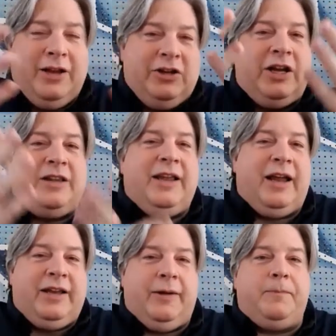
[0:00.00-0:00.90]
you get the
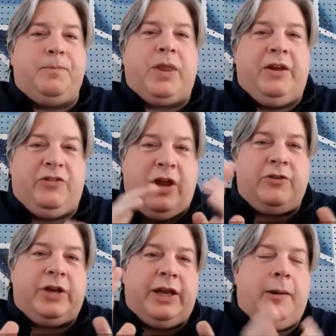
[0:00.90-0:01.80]
idea. It
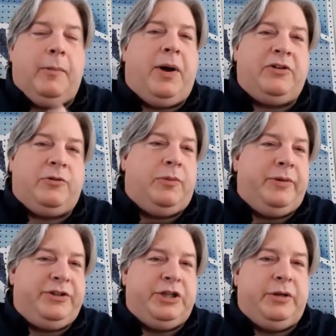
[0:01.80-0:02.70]
sounds like an impossible
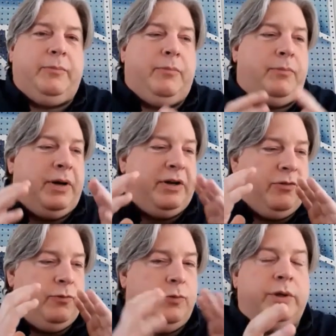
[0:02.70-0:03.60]
mission, but it's a
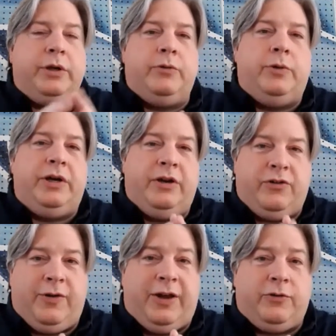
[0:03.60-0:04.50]
really good read. It's
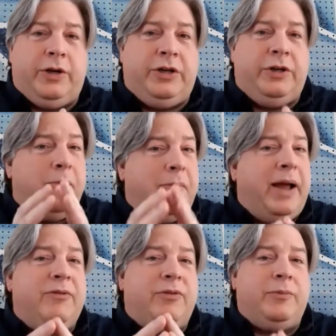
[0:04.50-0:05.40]
a fast read. You
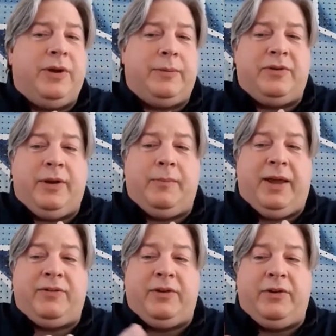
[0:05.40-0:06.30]
might, from time to time,
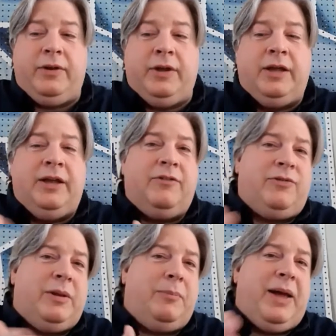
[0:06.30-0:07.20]
have to
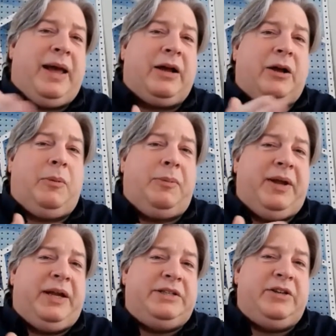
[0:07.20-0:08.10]
flip back a couple
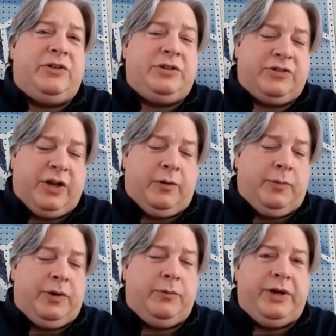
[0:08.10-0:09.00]
pages and just kind of
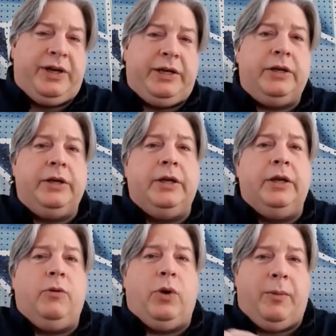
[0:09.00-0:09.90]
reread
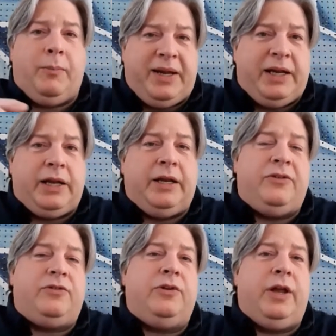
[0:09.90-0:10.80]
what a meaning
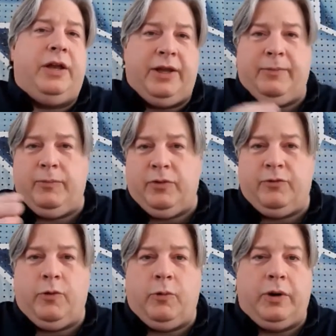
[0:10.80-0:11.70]
is and then move
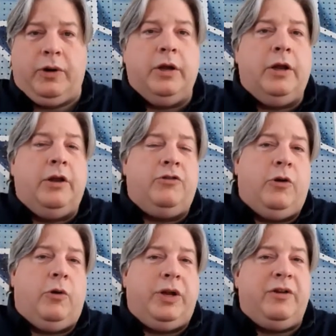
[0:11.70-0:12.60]
forward.
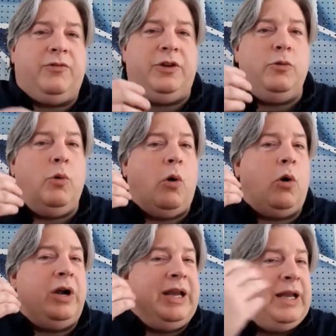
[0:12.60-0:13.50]
So if you
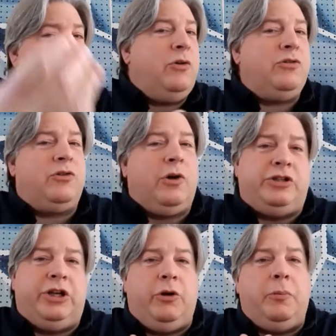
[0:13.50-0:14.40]
are into
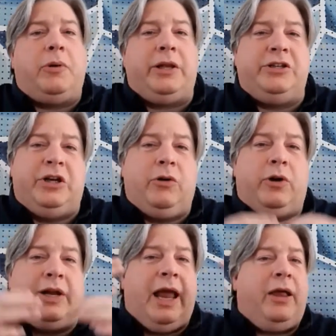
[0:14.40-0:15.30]
astrology, numerology, or
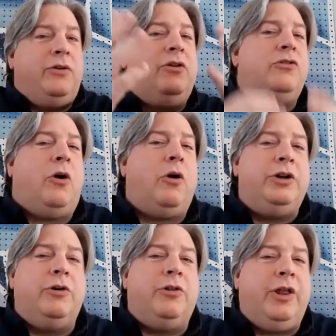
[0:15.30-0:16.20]
calendars are
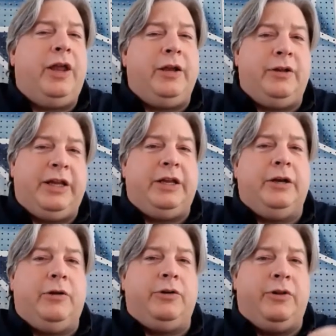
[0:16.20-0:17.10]
your thing, like,
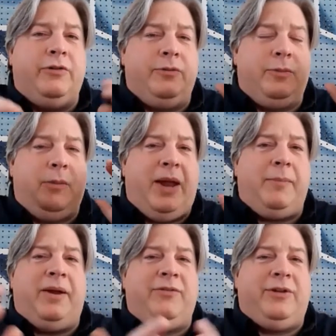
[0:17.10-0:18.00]
the
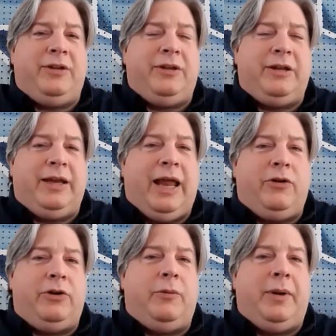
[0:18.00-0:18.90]
Batman villain,
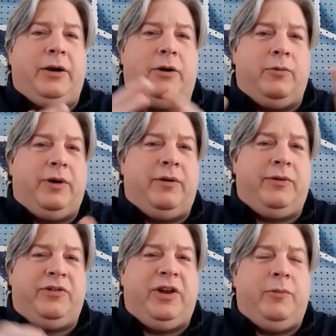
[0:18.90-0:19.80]
Calendar Man, or whatever
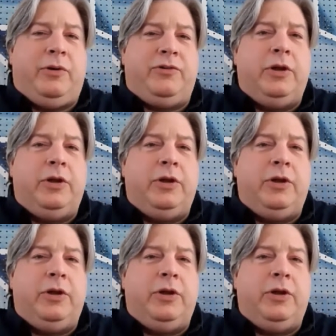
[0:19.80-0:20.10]
his name was,